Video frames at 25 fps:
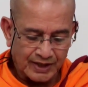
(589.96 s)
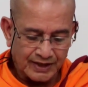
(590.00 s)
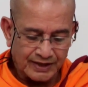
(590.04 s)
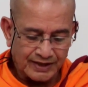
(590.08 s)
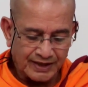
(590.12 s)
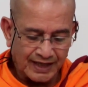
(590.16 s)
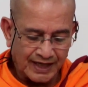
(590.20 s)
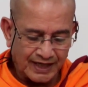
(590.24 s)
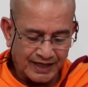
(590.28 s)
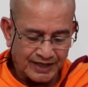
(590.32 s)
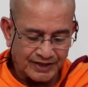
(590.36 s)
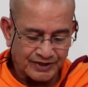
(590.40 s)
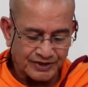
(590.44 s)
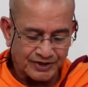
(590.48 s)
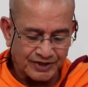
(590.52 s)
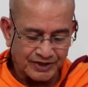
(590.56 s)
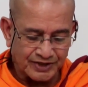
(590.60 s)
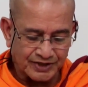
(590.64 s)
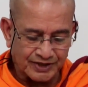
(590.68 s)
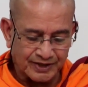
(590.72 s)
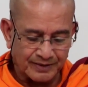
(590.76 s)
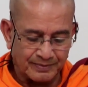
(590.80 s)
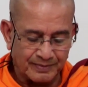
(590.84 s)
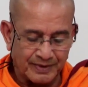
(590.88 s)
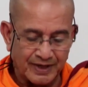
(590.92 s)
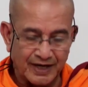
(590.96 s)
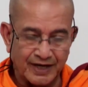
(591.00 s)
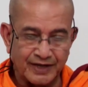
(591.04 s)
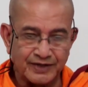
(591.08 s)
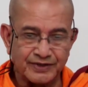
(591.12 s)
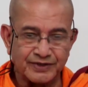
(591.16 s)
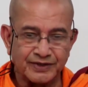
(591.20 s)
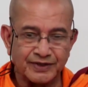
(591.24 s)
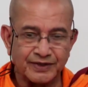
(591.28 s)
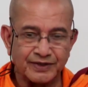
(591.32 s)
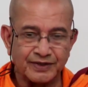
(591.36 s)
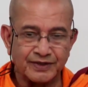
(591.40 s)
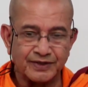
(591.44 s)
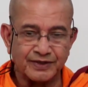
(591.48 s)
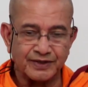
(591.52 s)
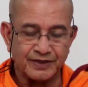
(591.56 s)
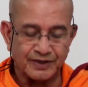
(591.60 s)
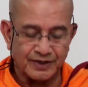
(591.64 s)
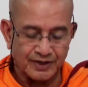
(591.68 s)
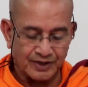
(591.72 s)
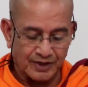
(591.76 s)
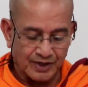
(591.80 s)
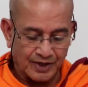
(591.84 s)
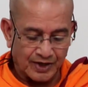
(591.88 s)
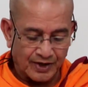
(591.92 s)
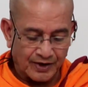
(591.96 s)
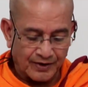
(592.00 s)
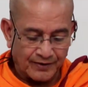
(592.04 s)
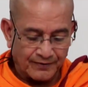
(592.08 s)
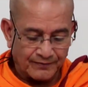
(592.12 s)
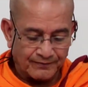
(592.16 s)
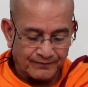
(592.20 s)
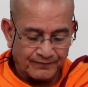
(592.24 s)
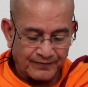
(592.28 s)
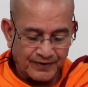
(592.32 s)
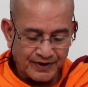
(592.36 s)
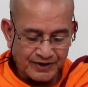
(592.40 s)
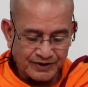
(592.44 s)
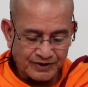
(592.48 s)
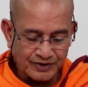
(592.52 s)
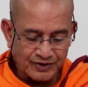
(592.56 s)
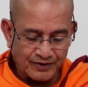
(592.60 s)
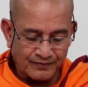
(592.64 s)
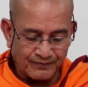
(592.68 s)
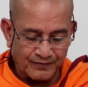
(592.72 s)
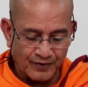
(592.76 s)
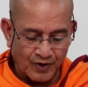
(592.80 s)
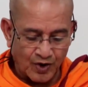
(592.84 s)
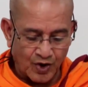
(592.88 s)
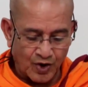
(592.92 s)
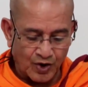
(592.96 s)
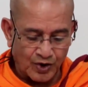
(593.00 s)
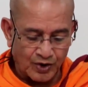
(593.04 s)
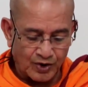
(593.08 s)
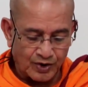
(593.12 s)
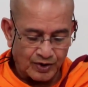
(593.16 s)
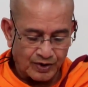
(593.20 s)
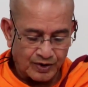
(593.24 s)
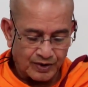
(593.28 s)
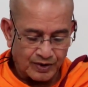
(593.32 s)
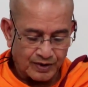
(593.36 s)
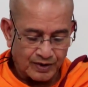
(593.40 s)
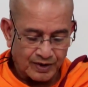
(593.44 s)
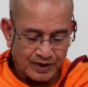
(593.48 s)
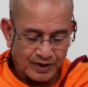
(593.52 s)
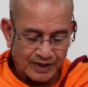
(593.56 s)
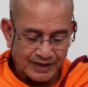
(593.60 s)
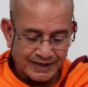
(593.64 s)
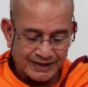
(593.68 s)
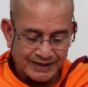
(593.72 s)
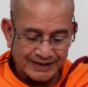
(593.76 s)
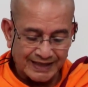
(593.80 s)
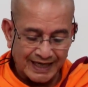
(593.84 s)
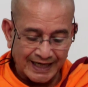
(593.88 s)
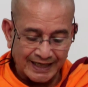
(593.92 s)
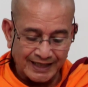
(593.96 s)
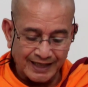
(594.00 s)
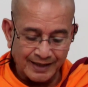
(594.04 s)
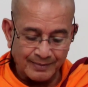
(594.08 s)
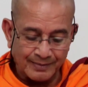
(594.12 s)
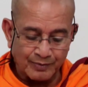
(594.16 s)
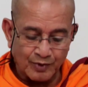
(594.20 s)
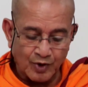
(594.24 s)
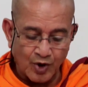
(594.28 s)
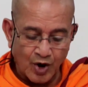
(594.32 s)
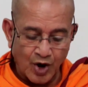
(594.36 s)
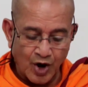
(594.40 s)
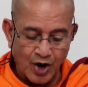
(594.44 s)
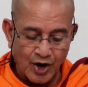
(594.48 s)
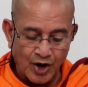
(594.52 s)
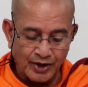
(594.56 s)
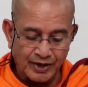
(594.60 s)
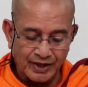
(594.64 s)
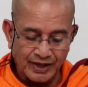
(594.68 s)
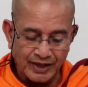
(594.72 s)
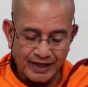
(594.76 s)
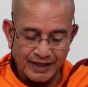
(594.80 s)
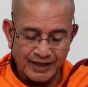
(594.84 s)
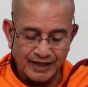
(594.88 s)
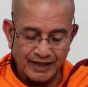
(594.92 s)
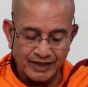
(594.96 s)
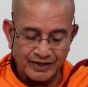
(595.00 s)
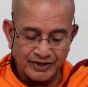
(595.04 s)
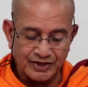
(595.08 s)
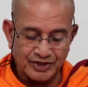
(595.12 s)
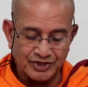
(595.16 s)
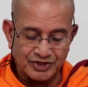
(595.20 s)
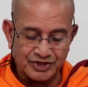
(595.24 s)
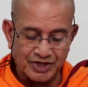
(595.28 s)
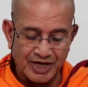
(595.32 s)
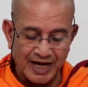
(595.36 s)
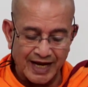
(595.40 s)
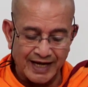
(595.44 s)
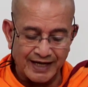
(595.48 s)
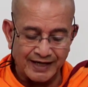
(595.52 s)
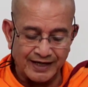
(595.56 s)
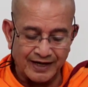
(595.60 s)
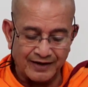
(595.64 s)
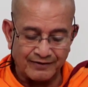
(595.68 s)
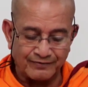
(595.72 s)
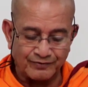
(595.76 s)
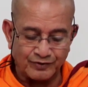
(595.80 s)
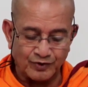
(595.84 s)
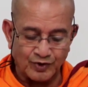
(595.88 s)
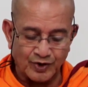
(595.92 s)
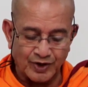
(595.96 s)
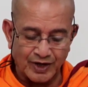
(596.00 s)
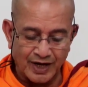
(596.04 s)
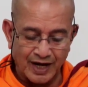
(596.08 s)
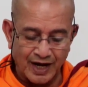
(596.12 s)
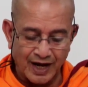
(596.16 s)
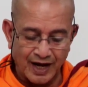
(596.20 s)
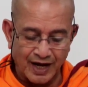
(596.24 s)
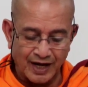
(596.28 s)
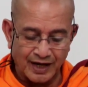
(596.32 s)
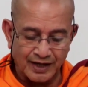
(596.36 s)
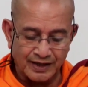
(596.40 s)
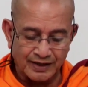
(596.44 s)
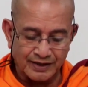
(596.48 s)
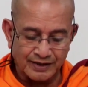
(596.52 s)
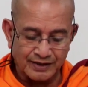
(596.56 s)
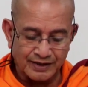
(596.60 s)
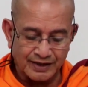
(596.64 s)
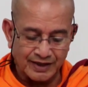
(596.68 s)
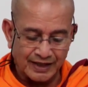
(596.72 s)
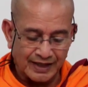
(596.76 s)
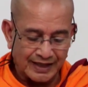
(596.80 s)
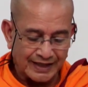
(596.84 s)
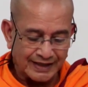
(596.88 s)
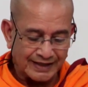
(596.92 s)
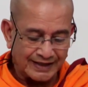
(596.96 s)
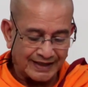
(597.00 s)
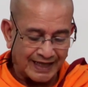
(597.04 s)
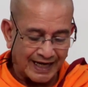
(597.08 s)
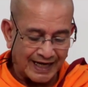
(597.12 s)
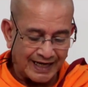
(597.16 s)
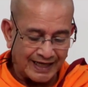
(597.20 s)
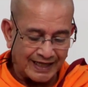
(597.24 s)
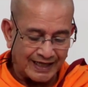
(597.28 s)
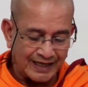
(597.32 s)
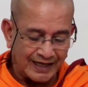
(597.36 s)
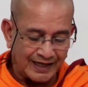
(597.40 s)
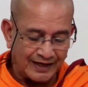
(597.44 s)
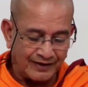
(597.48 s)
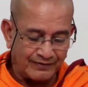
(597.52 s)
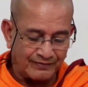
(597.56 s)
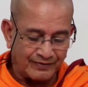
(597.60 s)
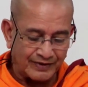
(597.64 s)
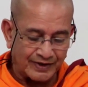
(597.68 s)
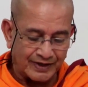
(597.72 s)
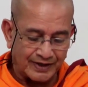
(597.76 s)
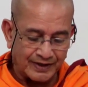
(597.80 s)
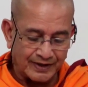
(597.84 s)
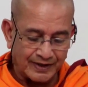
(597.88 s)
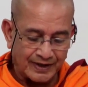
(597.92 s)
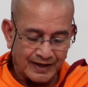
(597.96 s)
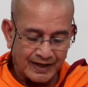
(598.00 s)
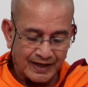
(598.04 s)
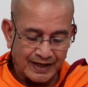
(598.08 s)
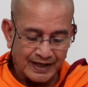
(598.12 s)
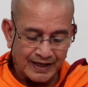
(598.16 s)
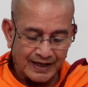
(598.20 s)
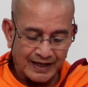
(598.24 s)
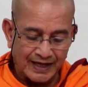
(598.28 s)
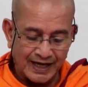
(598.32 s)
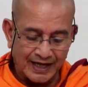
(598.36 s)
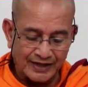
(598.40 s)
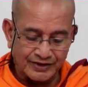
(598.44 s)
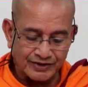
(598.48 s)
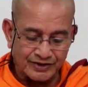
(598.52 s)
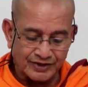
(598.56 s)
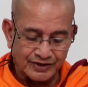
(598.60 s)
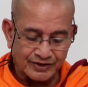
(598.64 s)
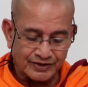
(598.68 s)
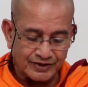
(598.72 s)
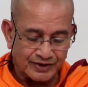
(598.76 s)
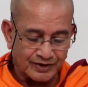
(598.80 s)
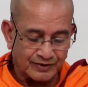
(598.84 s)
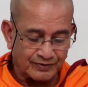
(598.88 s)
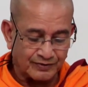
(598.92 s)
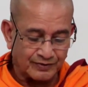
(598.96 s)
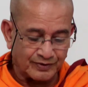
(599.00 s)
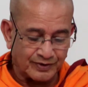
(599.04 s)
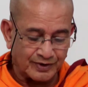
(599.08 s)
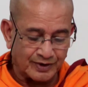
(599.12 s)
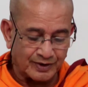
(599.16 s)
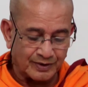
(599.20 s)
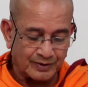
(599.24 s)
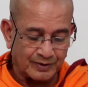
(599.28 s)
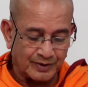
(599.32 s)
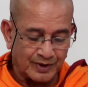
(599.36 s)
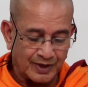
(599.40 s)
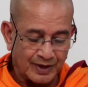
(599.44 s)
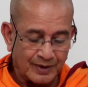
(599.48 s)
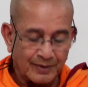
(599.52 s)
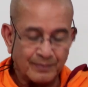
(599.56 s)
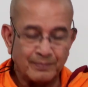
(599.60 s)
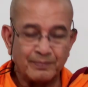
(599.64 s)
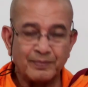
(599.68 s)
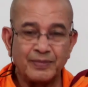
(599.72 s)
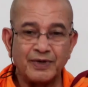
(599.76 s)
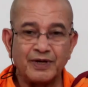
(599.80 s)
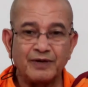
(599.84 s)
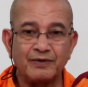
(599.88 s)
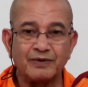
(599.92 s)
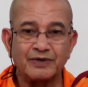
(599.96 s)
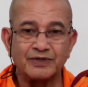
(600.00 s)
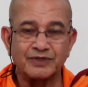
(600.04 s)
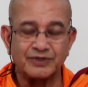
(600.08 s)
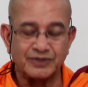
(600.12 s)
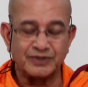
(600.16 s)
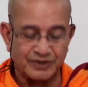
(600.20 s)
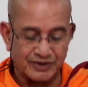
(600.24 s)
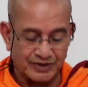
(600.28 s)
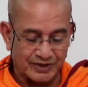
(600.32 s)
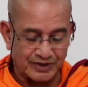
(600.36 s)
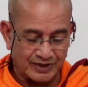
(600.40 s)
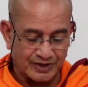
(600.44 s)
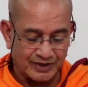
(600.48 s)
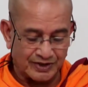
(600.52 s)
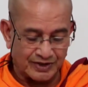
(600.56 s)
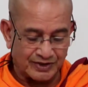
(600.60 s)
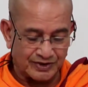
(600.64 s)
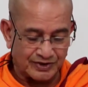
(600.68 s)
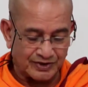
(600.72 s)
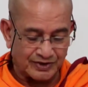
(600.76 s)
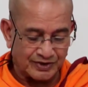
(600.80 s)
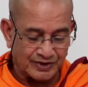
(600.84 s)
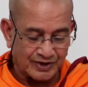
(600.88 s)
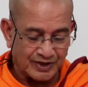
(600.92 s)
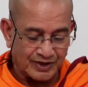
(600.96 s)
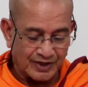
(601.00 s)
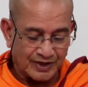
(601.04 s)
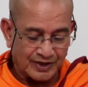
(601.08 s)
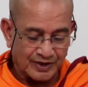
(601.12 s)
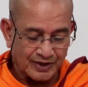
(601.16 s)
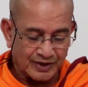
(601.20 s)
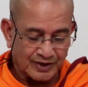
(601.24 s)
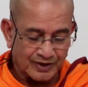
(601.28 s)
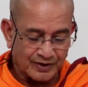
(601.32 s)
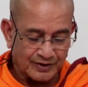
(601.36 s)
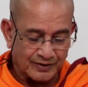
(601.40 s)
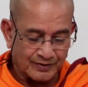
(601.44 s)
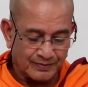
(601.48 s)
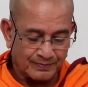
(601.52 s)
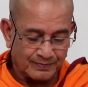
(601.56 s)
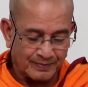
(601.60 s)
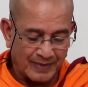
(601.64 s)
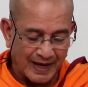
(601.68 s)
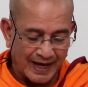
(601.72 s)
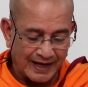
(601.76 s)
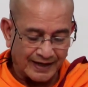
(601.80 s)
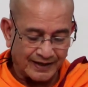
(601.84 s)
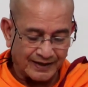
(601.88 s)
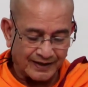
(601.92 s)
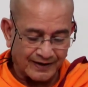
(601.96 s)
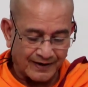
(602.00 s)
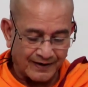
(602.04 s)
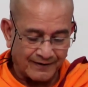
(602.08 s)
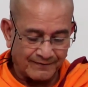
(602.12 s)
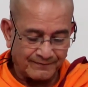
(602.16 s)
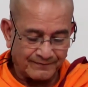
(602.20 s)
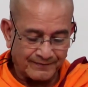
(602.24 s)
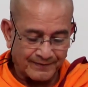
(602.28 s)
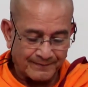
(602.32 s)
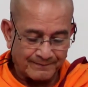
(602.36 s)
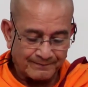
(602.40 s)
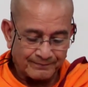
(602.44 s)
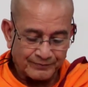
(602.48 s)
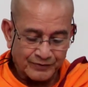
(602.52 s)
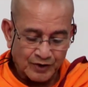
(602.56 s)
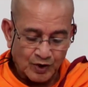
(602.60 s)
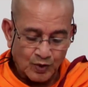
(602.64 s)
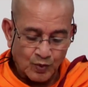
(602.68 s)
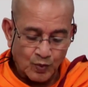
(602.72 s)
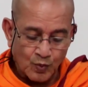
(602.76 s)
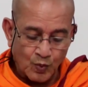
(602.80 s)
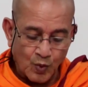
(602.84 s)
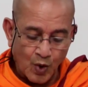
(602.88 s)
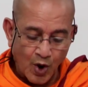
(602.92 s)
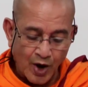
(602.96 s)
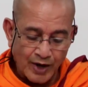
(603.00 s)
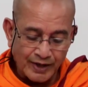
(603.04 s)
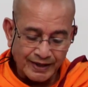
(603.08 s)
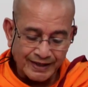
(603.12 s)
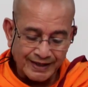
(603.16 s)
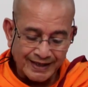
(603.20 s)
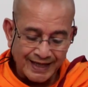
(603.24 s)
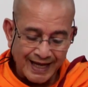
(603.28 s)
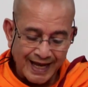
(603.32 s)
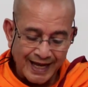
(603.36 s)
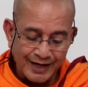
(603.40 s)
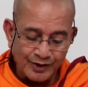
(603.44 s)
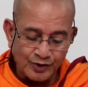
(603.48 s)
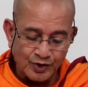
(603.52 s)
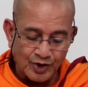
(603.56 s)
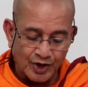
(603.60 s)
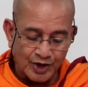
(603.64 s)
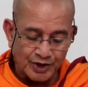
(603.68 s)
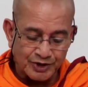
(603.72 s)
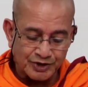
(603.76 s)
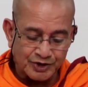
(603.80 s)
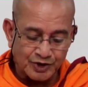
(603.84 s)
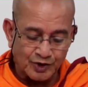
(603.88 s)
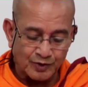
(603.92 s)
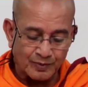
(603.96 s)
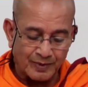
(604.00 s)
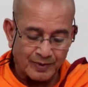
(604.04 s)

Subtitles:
That is discrimination. First of all, set up God in the shrine of your heart. Then deliver lectures. In the previous paragraph, what can you achieve